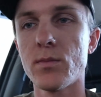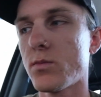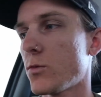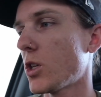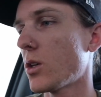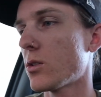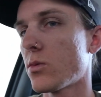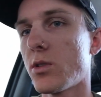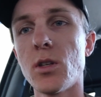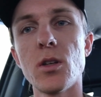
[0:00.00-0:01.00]
See us
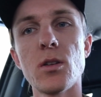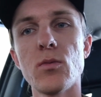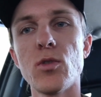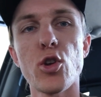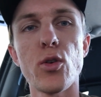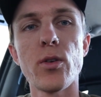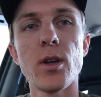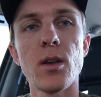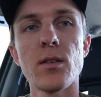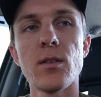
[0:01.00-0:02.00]
when the
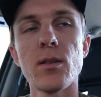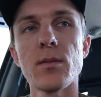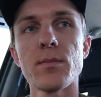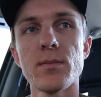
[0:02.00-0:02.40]
courier gets here.